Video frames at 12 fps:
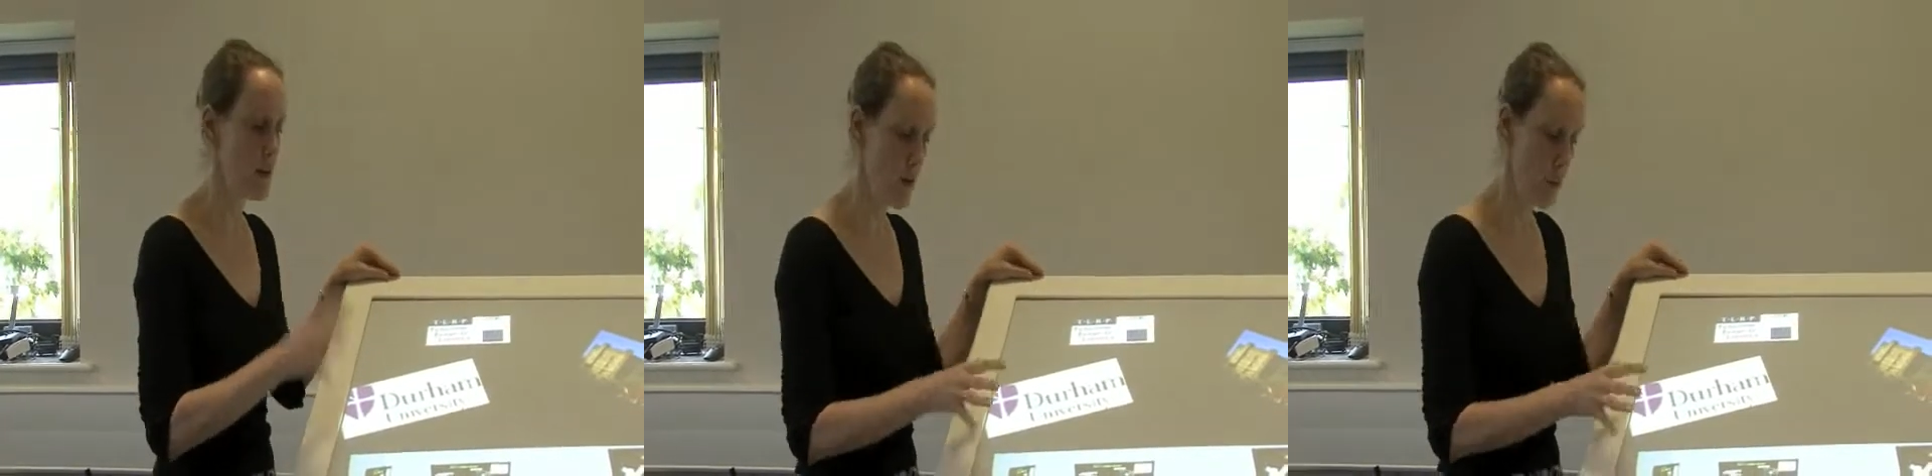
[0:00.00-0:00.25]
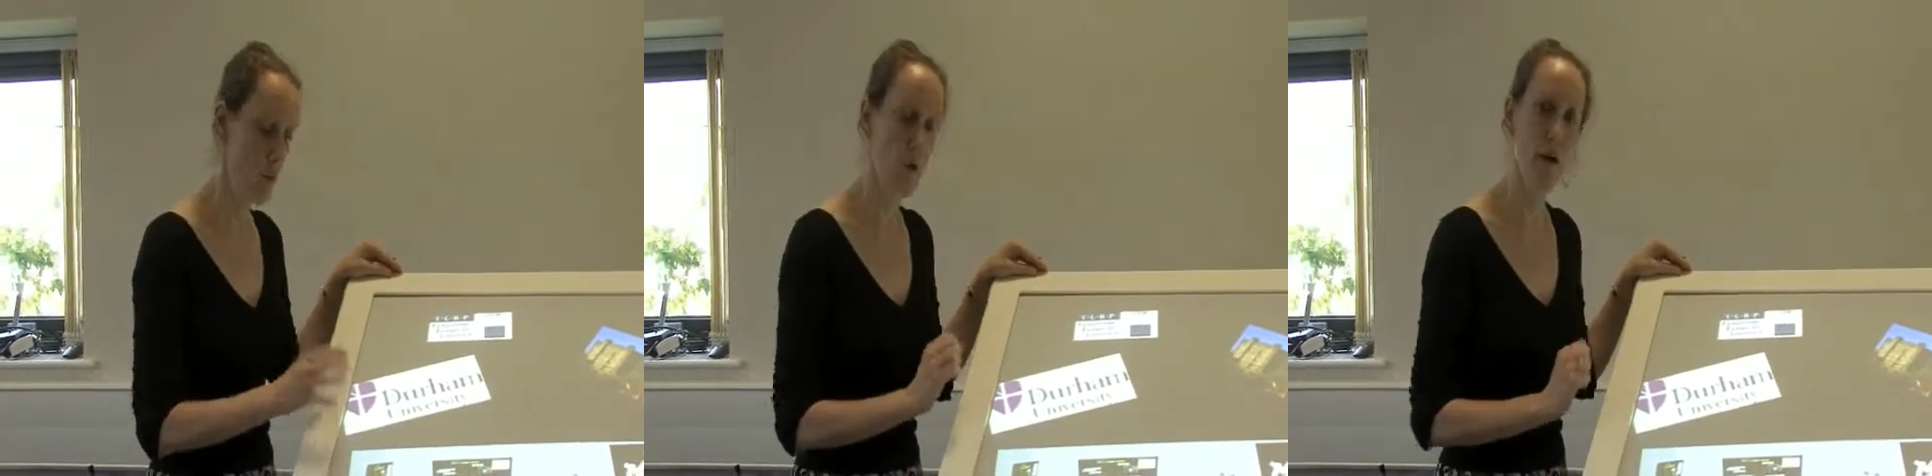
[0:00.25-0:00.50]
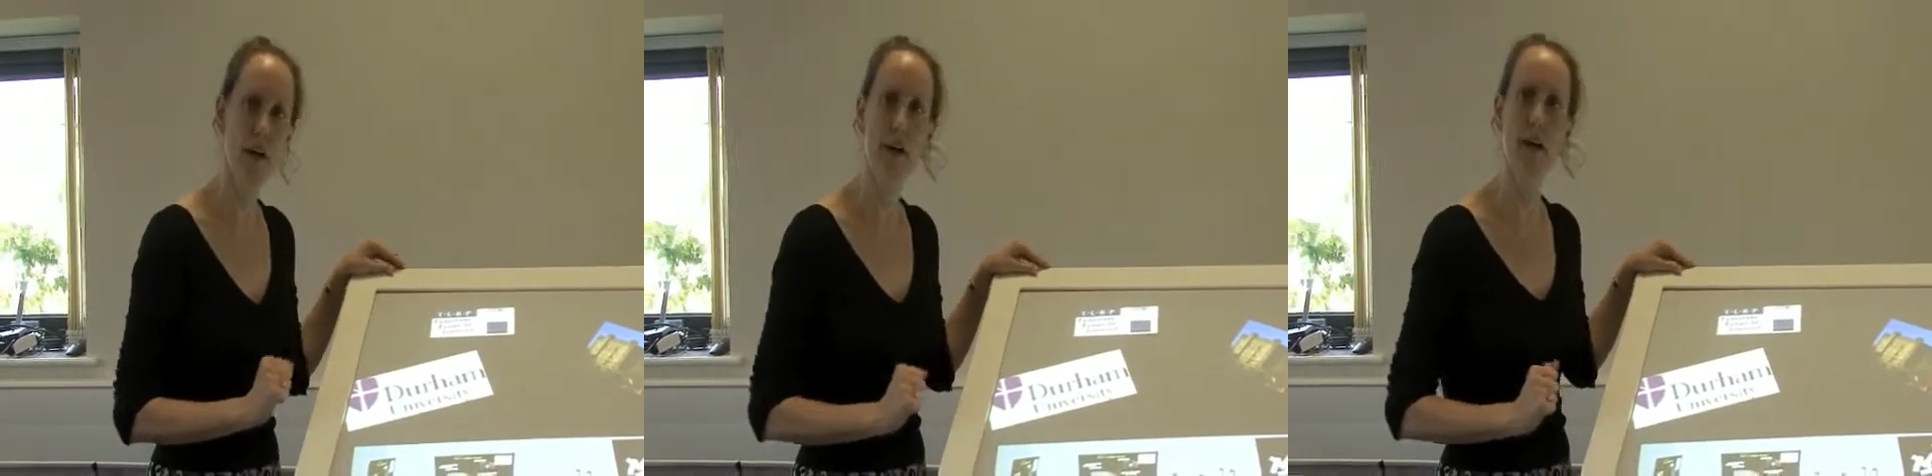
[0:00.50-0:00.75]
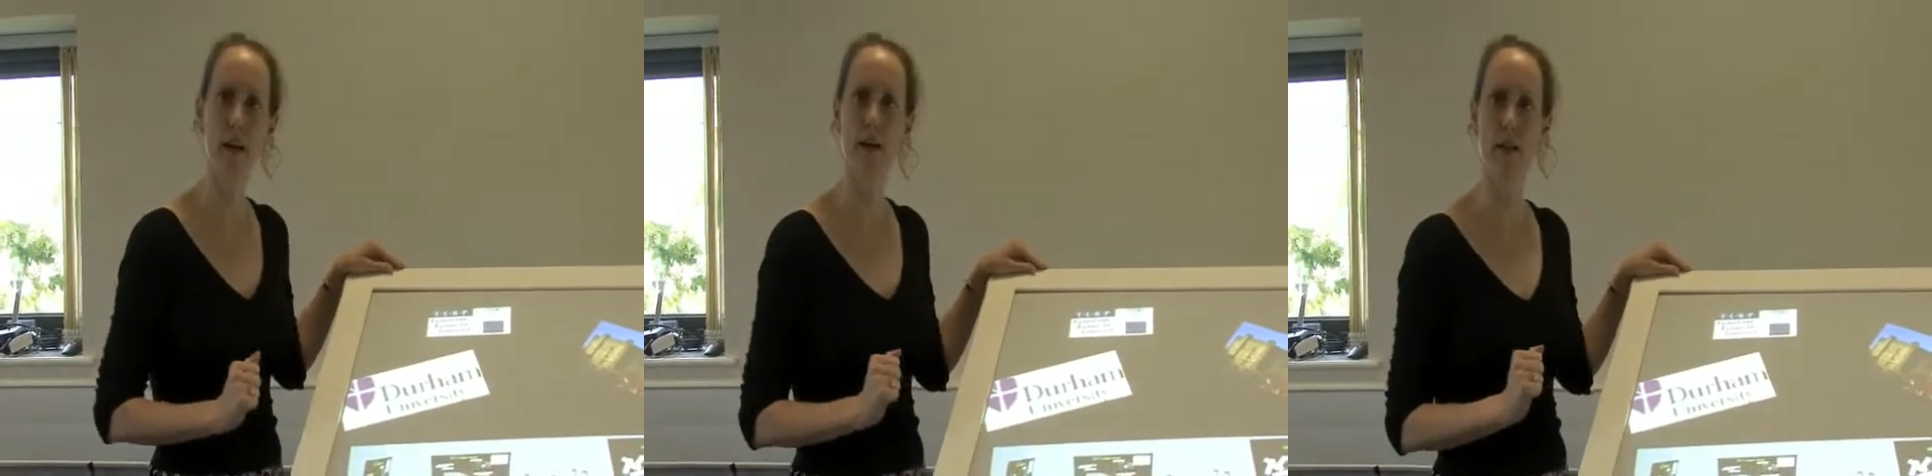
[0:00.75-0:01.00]
that are
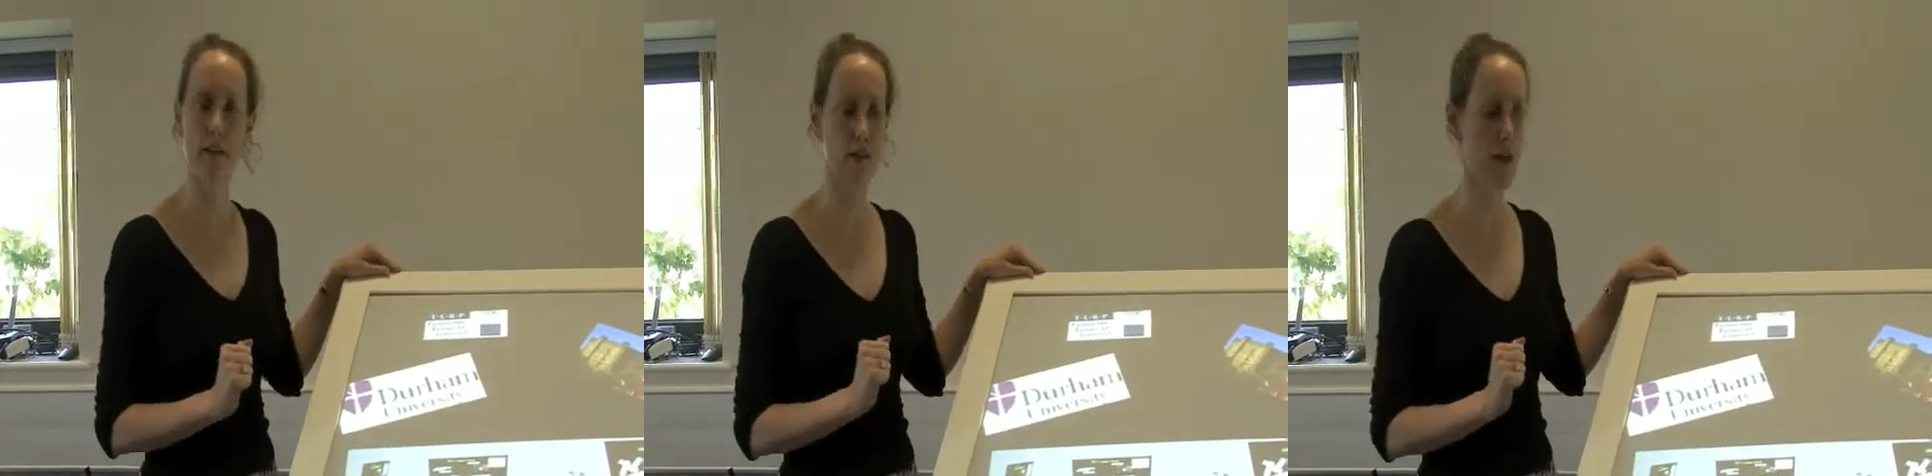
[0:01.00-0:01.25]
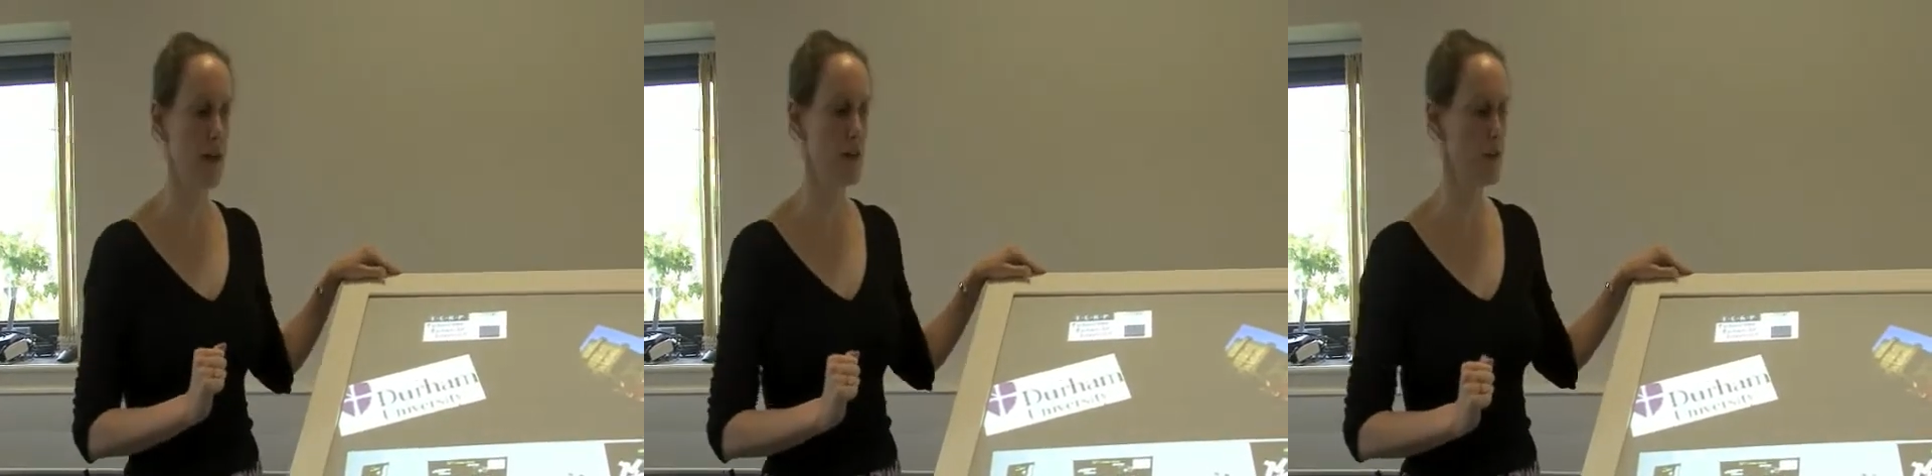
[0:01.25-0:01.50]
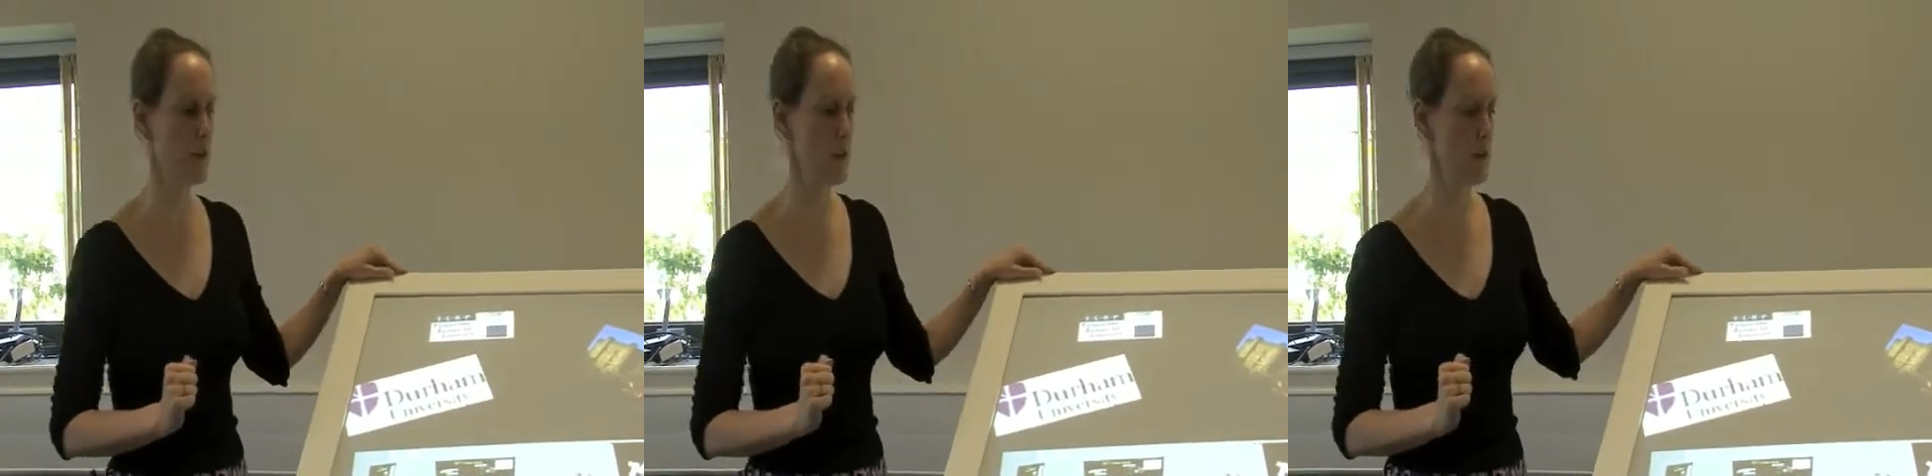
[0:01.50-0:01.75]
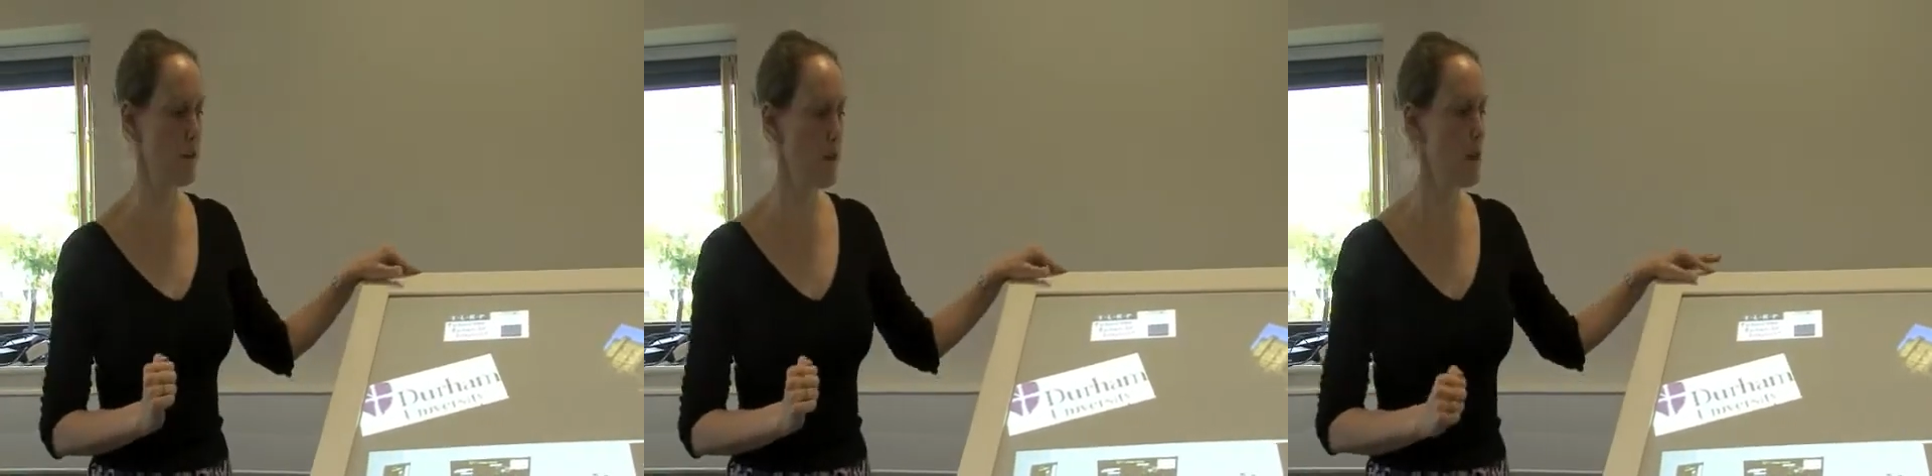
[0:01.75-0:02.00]
working in this classroom.